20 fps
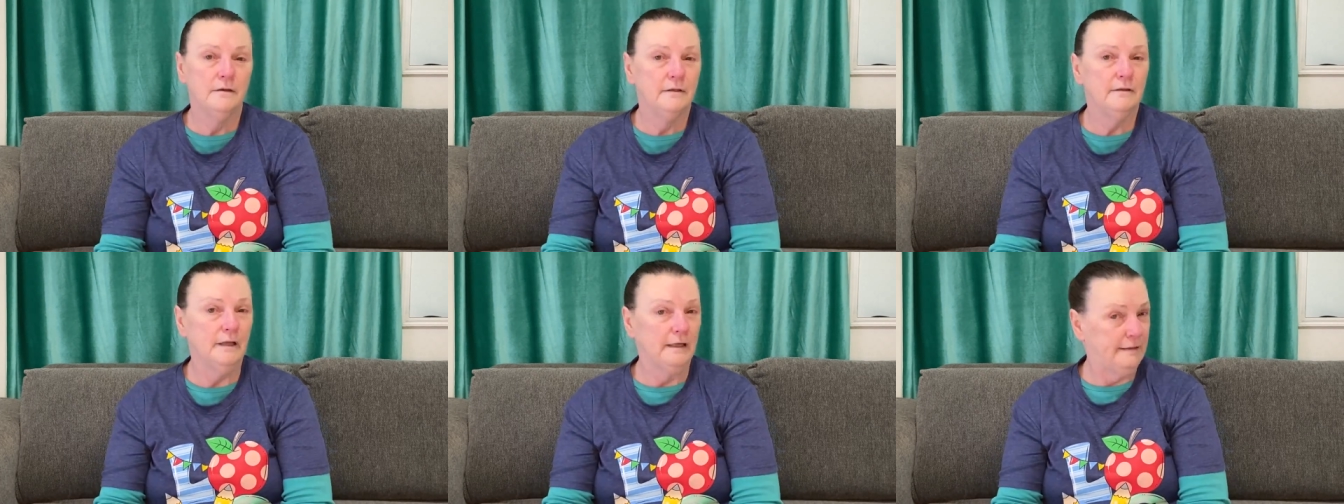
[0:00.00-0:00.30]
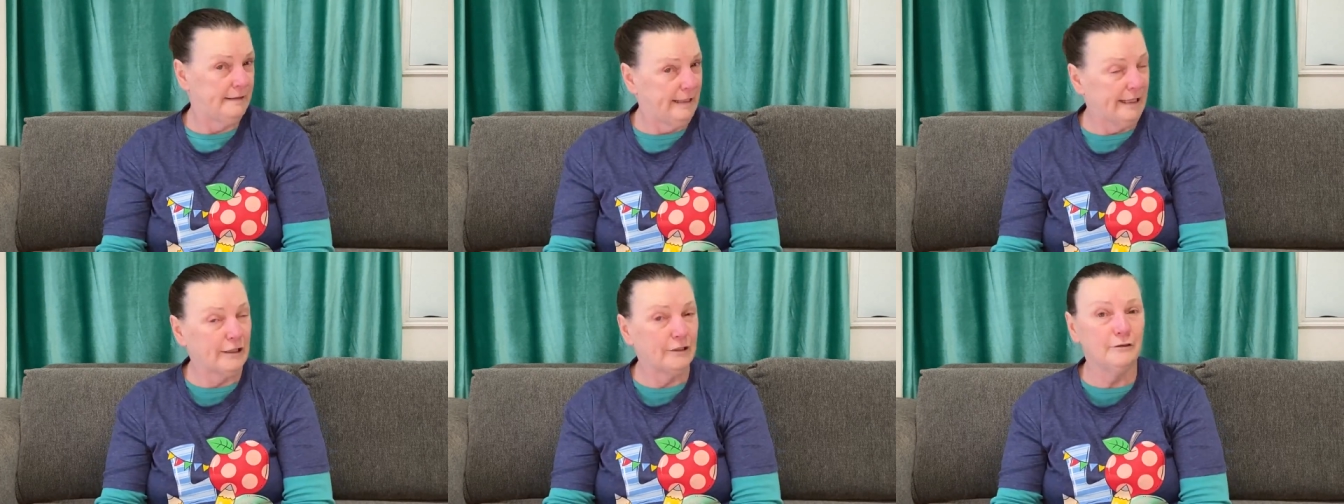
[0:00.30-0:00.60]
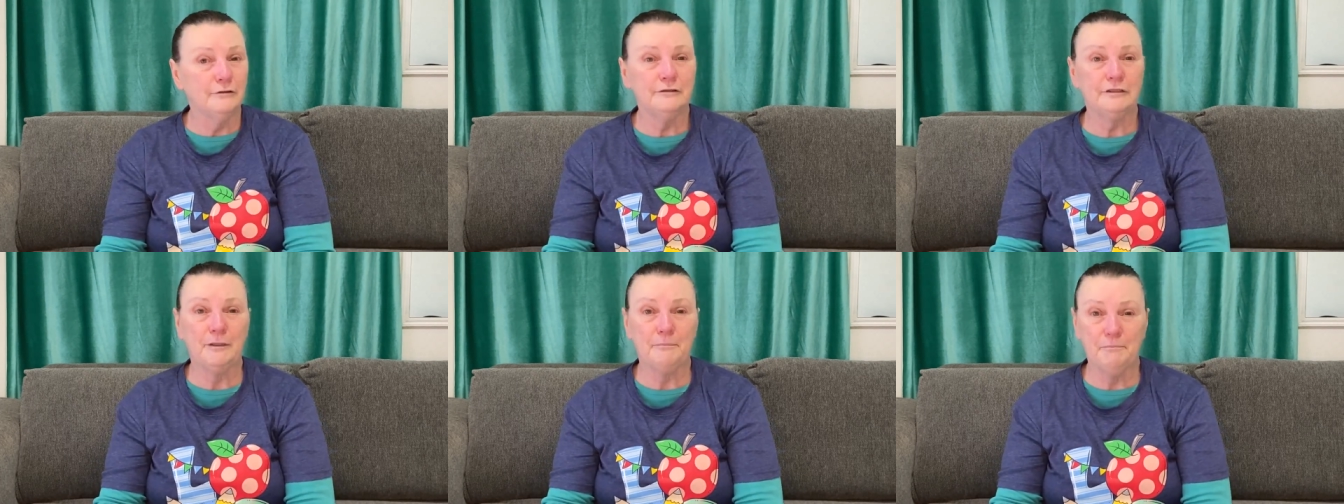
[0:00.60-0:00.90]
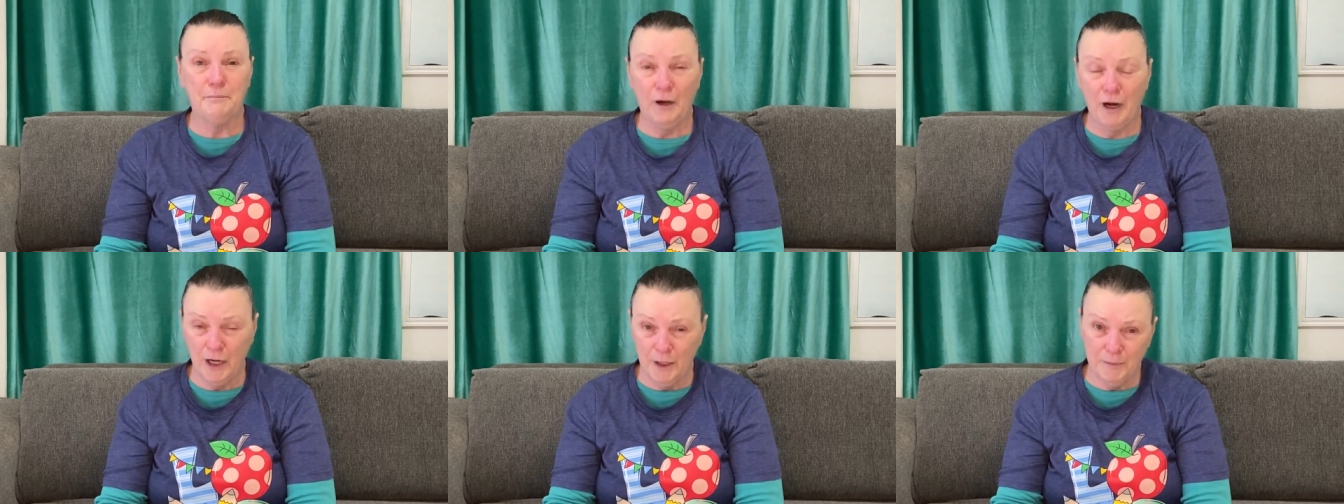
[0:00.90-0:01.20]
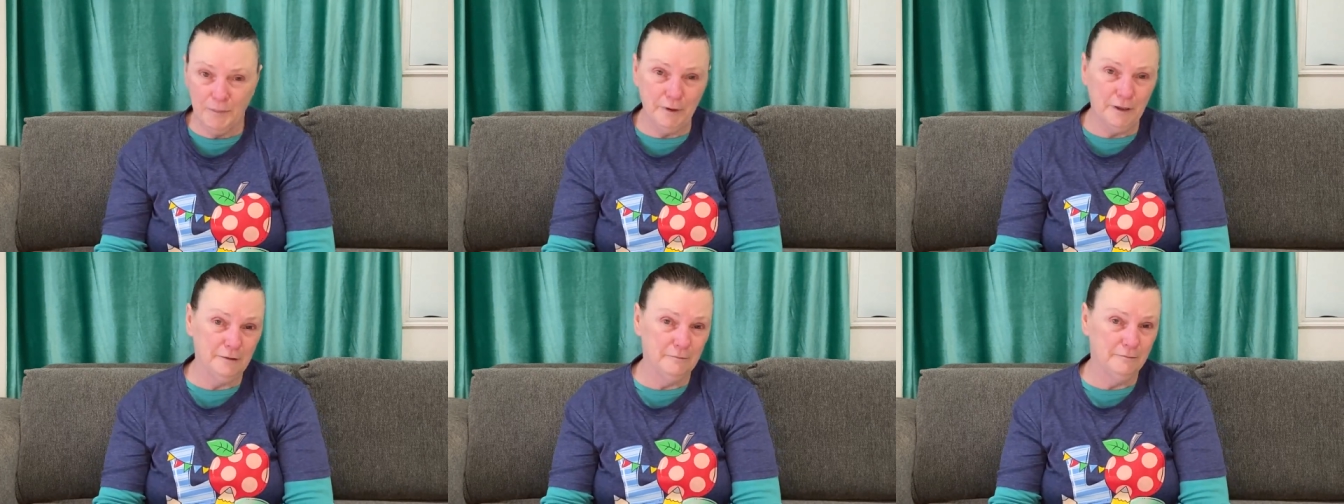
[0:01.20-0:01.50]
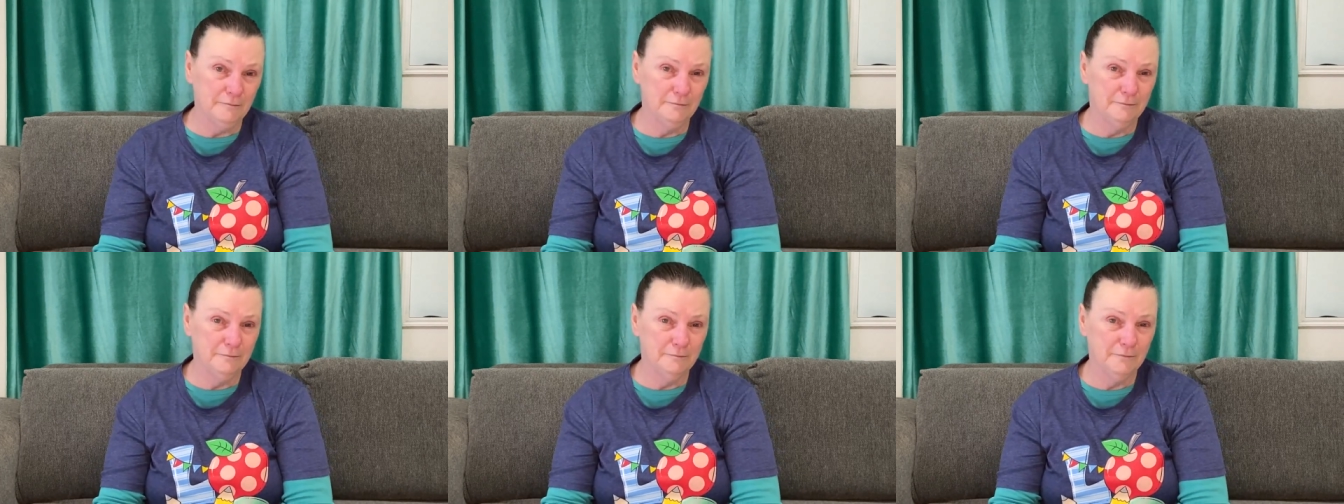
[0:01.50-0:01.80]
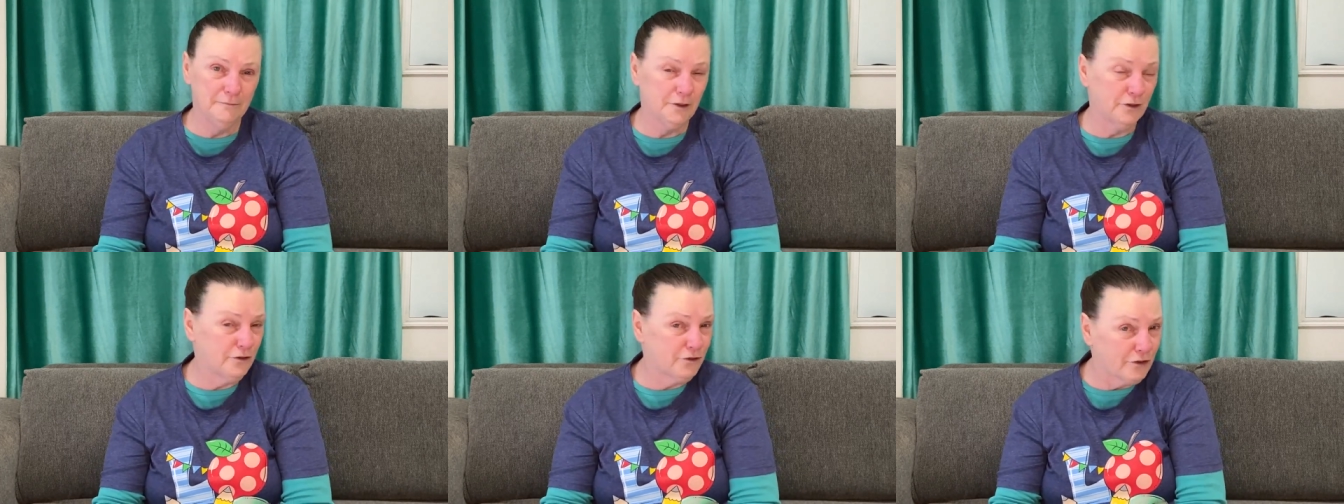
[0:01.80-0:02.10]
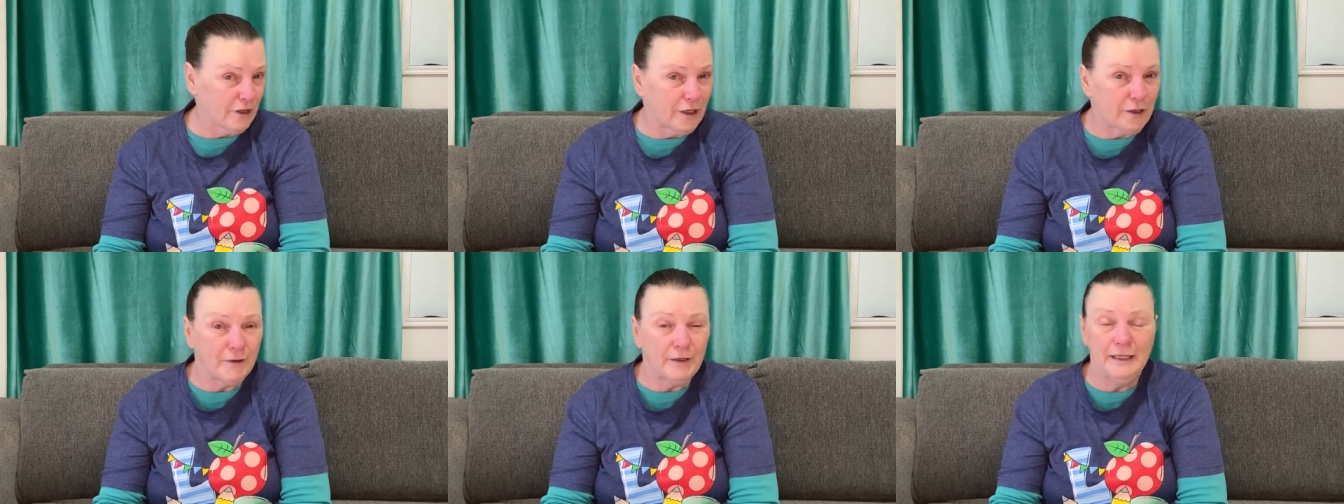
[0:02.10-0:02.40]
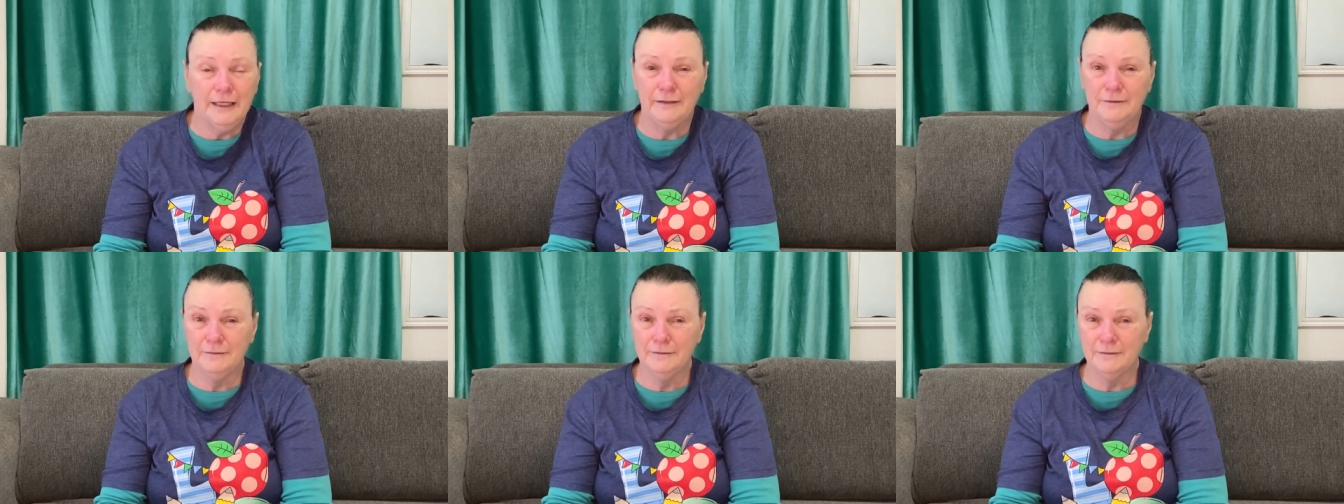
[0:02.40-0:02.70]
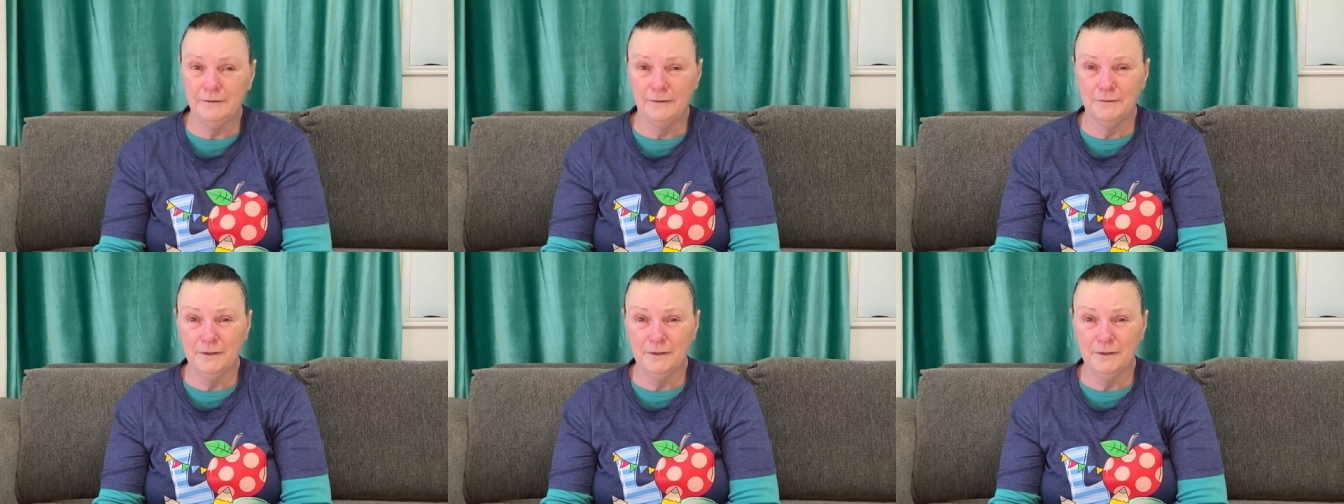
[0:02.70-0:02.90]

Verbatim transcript: to Daryl, to Barbara, to Jerry, and